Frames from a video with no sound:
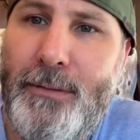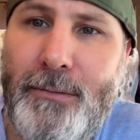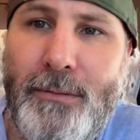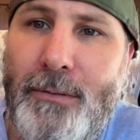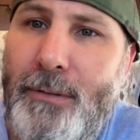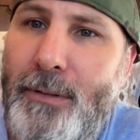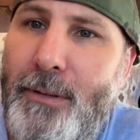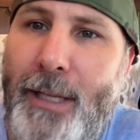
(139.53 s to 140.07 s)

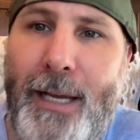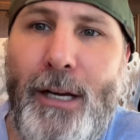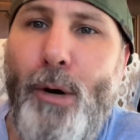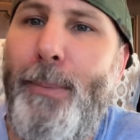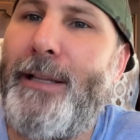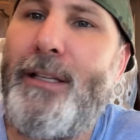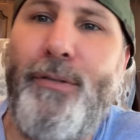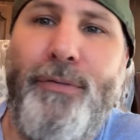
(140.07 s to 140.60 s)
they go
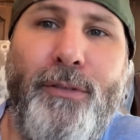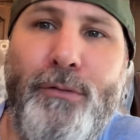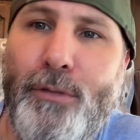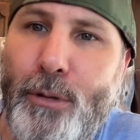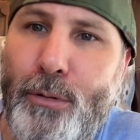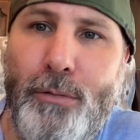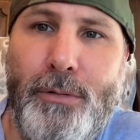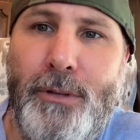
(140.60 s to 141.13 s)
by different
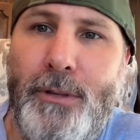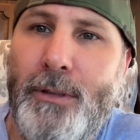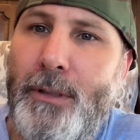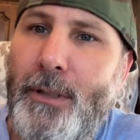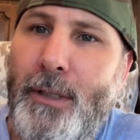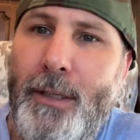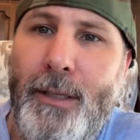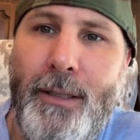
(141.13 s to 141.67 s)
rules.
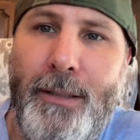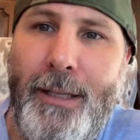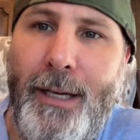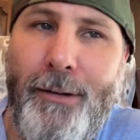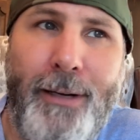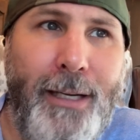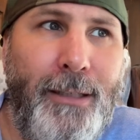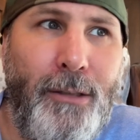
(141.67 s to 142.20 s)

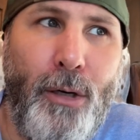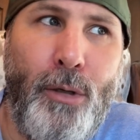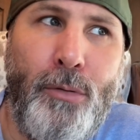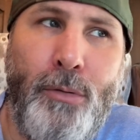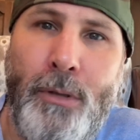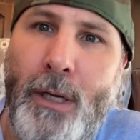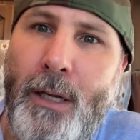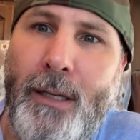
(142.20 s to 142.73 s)
There ain't
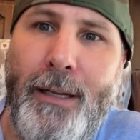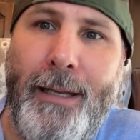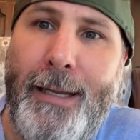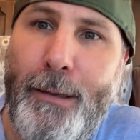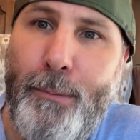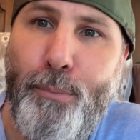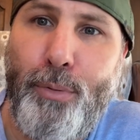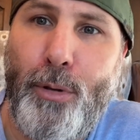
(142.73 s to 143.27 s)
no
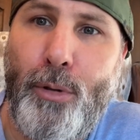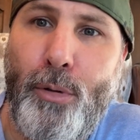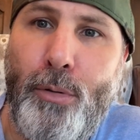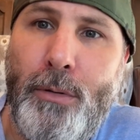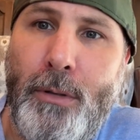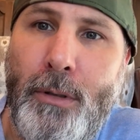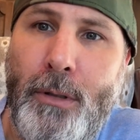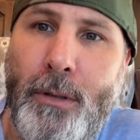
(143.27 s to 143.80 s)

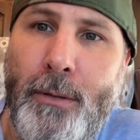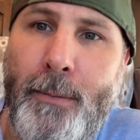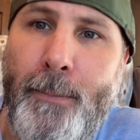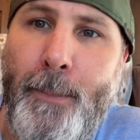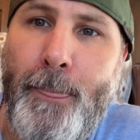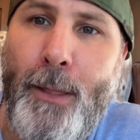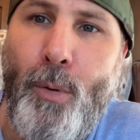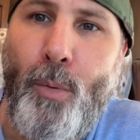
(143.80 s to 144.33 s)
liberal
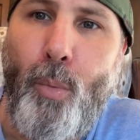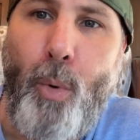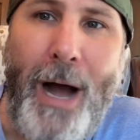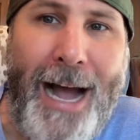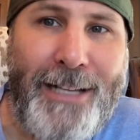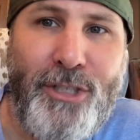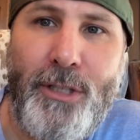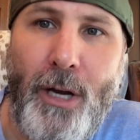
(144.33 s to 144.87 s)

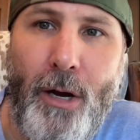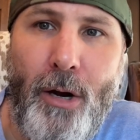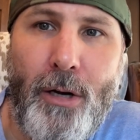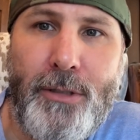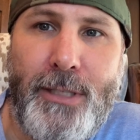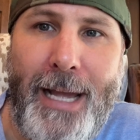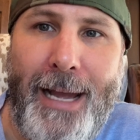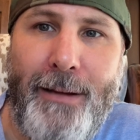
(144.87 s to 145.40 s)

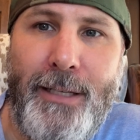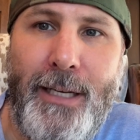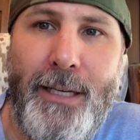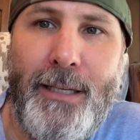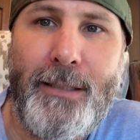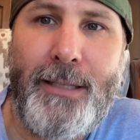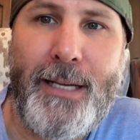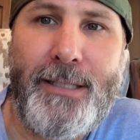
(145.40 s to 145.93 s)
watchdogs down
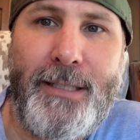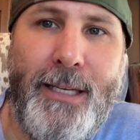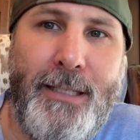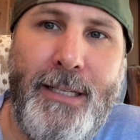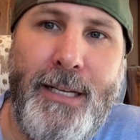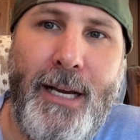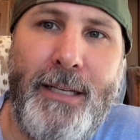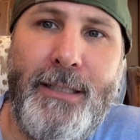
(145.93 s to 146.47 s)
here that's
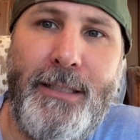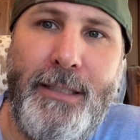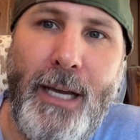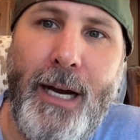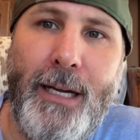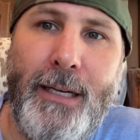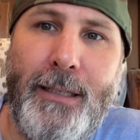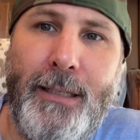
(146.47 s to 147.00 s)
getting nothing
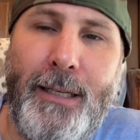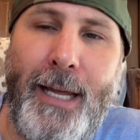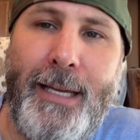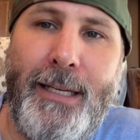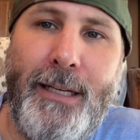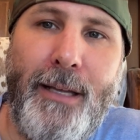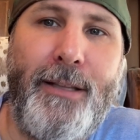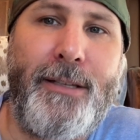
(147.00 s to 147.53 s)
done like
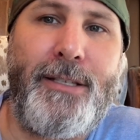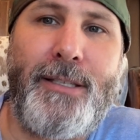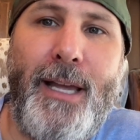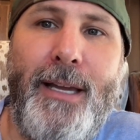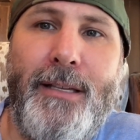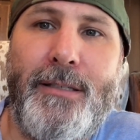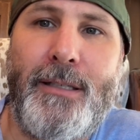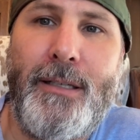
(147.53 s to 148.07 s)
in other
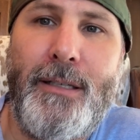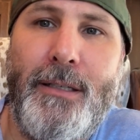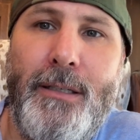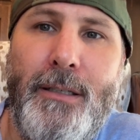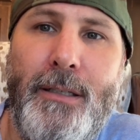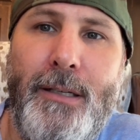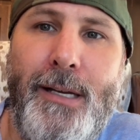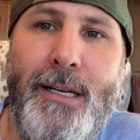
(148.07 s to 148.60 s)
states.
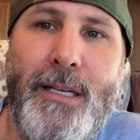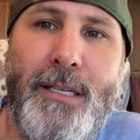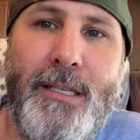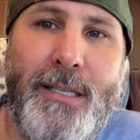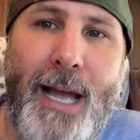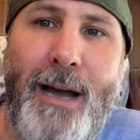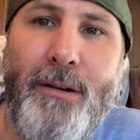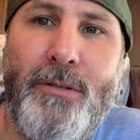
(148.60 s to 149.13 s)
In the
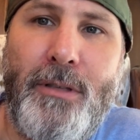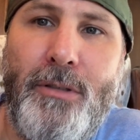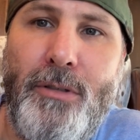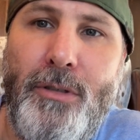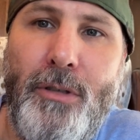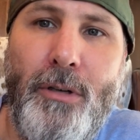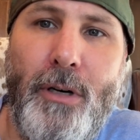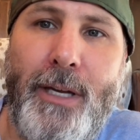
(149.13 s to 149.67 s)
South,
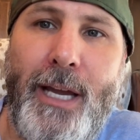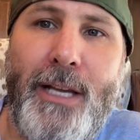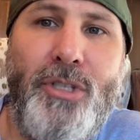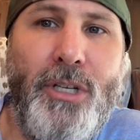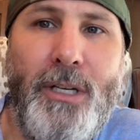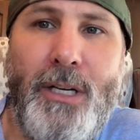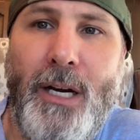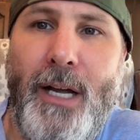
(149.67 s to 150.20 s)
you're going to catch
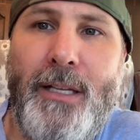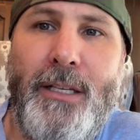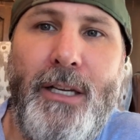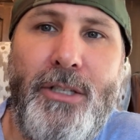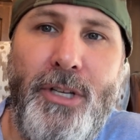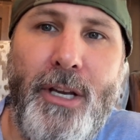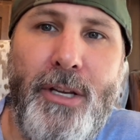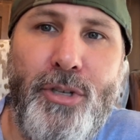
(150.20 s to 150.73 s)
your cut and
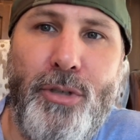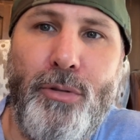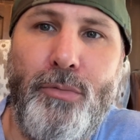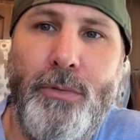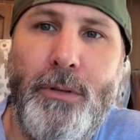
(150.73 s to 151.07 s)
get your issue.